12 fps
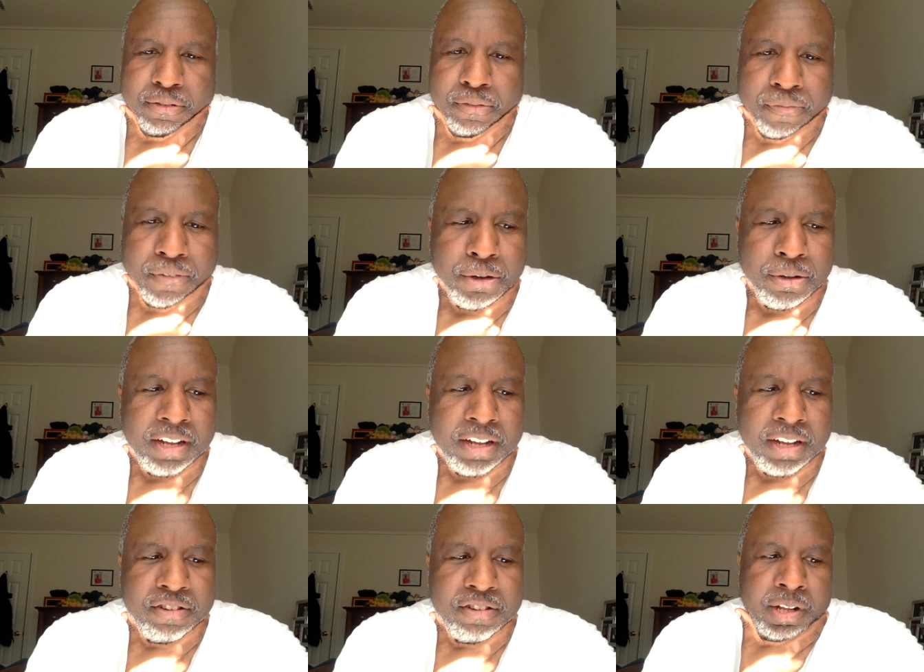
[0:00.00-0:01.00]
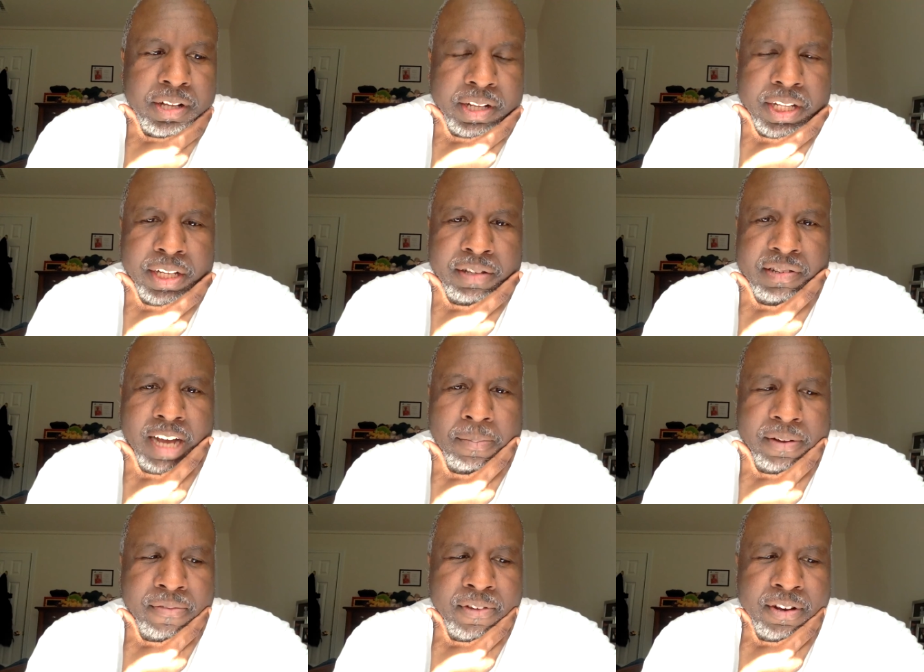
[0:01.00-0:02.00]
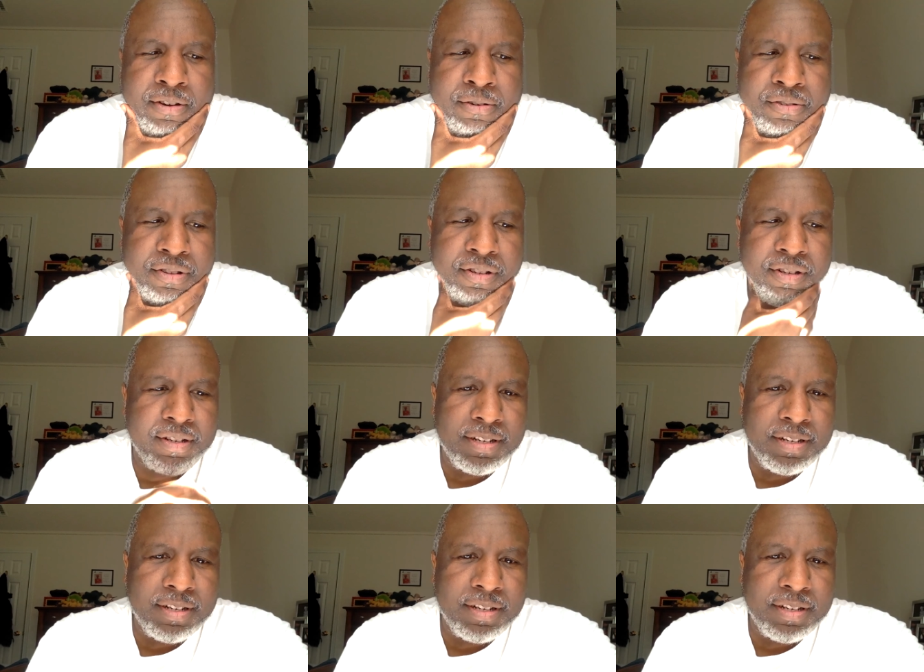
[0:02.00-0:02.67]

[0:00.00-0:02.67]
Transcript: Do you feel that you're one of the league's top defenders?